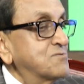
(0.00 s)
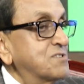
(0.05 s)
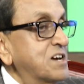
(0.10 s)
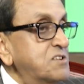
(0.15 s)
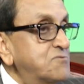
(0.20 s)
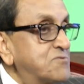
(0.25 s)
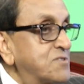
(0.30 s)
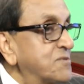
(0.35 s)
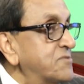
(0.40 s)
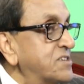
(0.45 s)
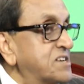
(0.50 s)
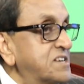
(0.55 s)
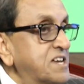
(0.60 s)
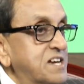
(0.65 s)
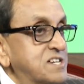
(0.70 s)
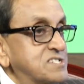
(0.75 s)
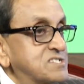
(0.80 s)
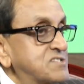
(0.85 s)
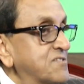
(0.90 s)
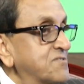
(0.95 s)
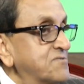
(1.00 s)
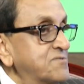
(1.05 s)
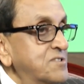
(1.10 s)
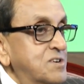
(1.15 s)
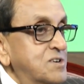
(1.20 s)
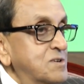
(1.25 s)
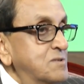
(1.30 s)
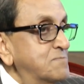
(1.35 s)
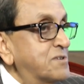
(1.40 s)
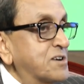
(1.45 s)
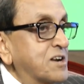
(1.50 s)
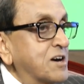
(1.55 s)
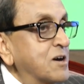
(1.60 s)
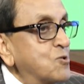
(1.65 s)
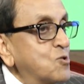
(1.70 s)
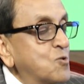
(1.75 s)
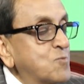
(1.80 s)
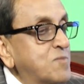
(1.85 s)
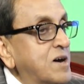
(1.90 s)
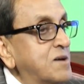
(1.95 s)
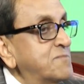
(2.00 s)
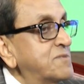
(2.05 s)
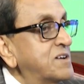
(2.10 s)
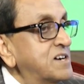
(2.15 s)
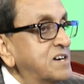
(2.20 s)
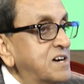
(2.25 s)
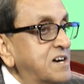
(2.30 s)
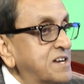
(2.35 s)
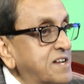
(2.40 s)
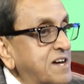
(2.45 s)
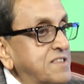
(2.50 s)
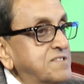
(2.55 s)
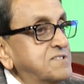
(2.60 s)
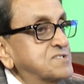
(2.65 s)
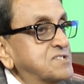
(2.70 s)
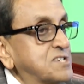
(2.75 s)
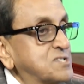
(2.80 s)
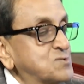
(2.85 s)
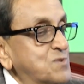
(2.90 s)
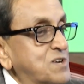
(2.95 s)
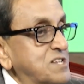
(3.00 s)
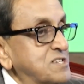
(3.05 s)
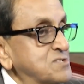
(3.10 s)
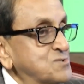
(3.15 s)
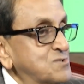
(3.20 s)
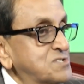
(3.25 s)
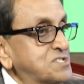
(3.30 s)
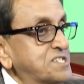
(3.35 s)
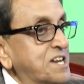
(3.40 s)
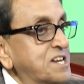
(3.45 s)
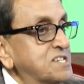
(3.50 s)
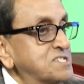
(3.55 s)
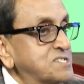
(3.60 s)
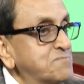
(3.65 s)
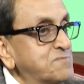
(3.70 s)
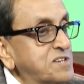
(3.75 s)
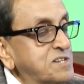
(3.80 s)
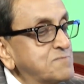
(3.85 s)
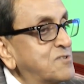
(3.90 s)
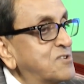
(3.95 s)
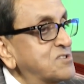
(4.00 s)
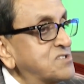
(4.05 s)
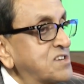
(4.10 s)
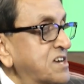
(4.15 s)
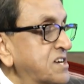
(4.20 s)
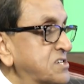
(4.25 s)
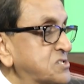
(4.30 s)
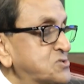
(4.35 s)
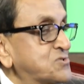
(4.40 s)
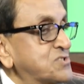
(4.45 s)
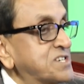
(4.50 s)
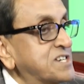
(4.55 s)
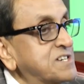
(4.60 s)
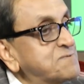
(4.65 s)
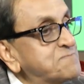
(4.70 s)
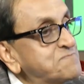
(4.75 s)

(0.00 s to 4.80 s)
right from the days of Barack Obama and others as well. So tell us a bit about the history.